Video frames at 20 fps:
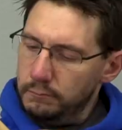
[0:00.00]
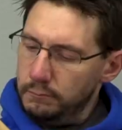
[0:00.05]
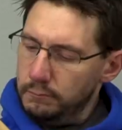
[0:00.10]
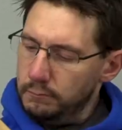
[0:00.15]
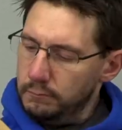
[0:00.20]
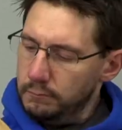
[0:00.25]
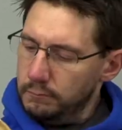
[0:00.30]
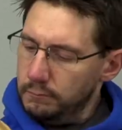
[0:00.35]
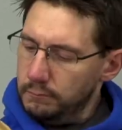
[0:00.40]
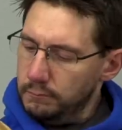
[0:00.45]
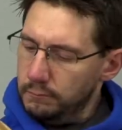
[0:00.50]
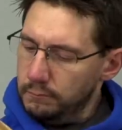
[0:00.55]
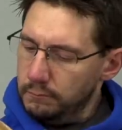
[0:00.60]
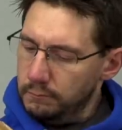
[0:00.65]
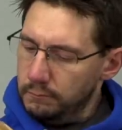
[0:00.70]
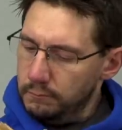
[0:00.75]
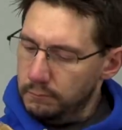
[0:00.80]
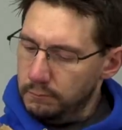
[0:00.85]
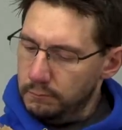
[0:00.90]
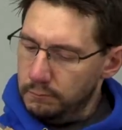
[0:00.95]

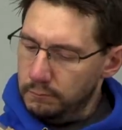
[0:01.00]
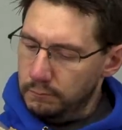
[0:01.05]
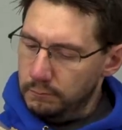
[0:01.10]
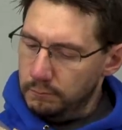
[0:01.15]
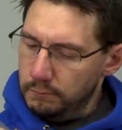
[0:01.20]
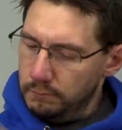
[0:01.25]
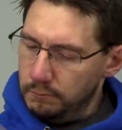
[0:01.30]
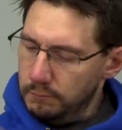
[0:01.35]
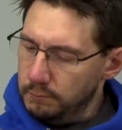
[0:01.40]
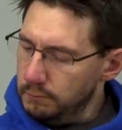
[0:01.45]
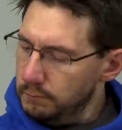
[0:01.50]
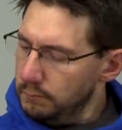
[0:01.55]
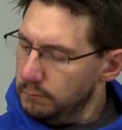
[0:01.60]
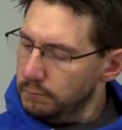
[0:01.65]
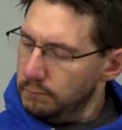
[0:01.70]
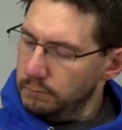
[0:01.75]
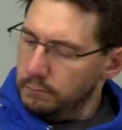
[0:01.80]
No one is speaking in this clip.